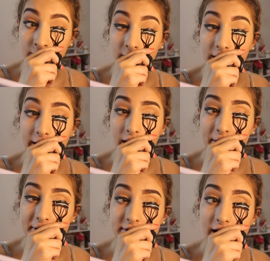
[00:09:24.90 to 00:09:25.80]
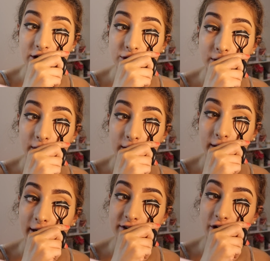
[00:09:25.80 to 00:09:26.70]
And I got this lash curler
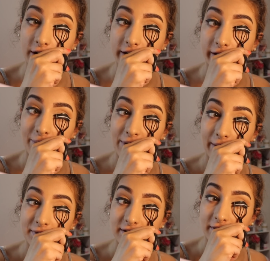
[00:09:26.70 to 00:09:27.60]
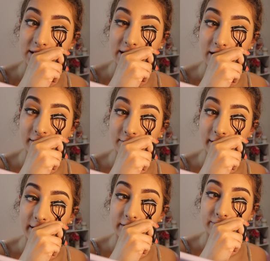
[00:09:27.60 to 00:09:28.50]
at Target when I was in like 8th
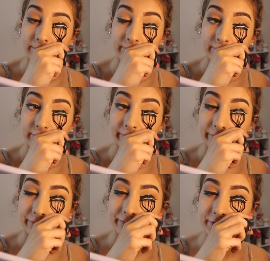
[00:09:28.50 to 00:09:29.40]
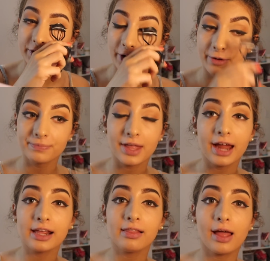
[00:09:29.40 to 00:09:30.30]
grade. So
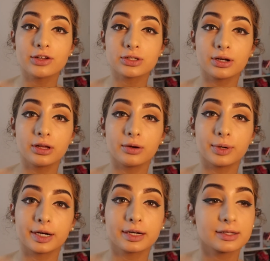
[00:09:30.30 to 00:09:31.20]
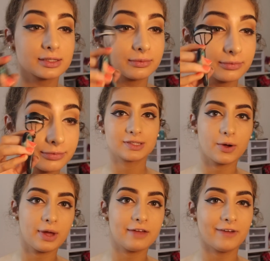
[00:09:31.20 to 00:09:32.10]
any lash curler works.
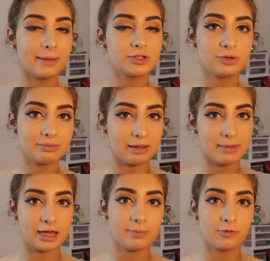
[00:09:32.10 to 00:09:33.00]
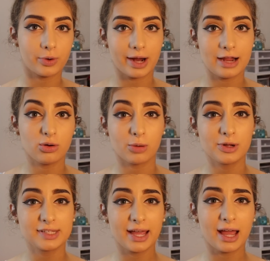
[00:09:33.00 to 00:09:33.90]
So if I'm doing my makeup for a
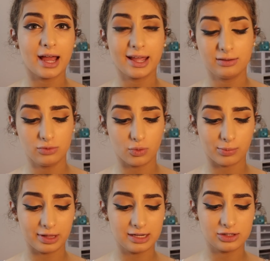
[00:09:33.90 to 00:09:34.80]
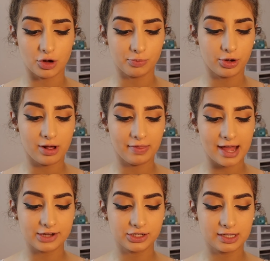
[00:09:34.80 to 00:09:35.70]
normal day, I normally don't put on
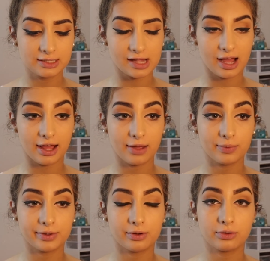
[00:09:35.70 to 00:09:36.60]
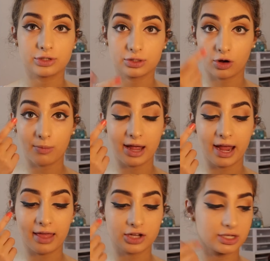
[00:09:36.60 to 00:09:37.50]
lashes. I will just curl my
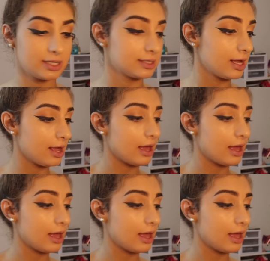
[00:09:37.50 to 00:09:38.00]
eyelashes.